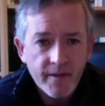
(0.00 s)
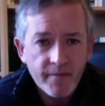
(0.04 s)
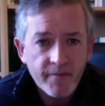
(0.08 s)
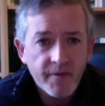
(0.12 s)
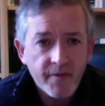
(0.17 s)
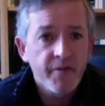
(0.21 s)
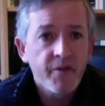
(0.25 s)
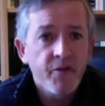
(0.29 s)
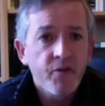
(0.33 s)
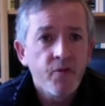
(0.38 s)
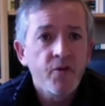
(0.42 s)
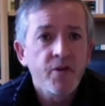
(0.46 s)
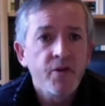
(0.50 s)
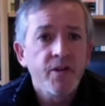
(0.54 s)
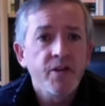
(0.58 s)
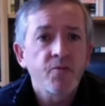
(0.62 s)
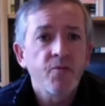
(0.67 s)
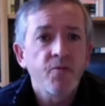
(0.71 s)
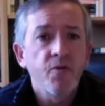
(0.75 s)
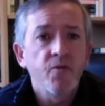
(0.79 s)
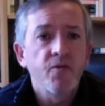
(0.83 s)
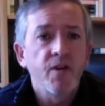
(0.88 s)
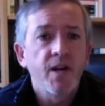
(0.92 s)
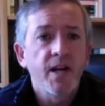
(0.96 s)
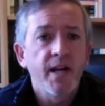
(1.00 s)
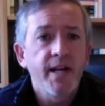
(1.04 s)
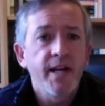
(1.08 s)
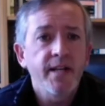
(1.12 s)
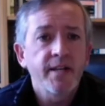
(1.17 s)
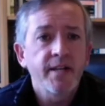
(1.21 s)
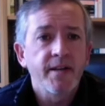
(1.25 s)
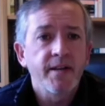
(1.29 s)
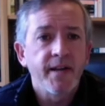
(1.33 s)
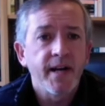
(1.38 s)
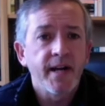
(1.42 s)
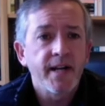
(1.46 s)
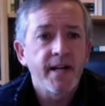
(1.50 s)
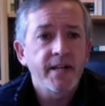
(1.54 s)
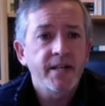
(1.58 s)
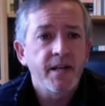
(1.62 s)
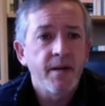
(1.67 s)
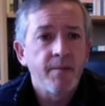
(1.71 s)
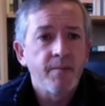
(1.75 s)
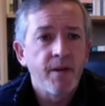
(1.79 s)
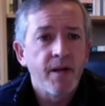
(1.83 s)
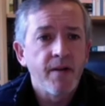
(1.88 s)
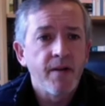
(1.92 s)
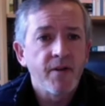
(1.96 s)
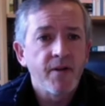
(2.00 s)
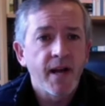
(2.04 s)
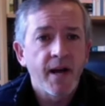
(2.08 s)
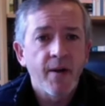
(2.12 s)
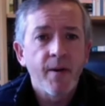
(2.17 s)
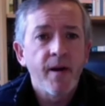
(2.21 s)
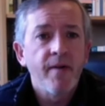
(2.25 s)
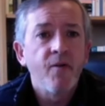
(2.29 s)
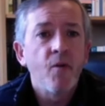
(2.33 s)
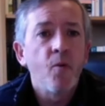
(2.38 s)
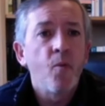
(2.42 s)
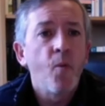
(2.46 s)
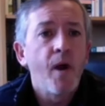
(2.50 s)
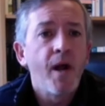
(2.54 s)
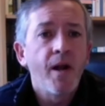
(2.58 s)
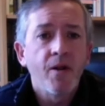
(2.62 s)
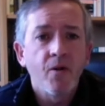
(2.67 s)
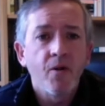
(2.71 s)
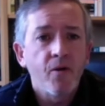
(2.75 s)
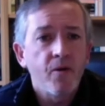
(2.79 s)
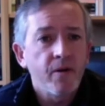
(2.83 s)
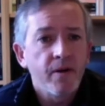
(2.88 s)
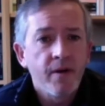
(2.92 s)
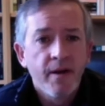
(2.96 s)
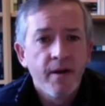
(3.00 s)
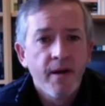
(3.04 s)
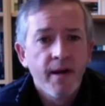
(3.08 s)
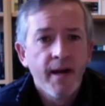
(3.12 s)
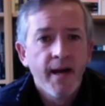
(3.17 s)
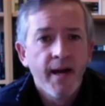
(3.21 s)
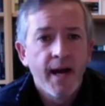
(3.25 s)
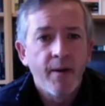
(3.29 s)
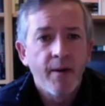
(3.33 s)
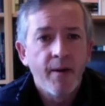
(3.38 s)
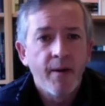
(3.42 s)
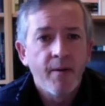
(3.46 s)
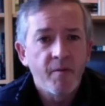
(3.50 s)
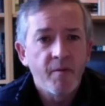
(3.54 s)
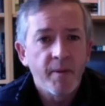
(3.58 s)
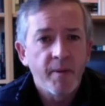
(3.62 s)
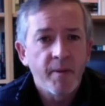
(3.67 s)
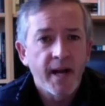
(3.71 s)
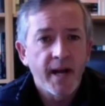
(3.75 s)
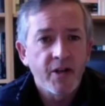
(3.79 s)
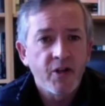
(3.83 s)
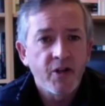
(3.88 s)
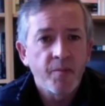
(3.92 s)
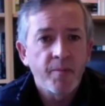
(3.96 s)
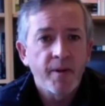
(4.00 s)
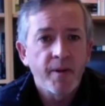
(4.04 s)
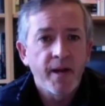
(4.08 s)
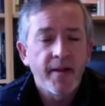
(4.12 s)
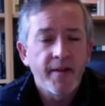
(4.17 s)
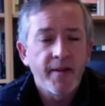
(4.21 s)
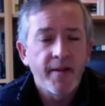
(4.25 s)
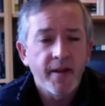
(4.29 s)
then the audience will relate to that at some level, however well or however badly you play.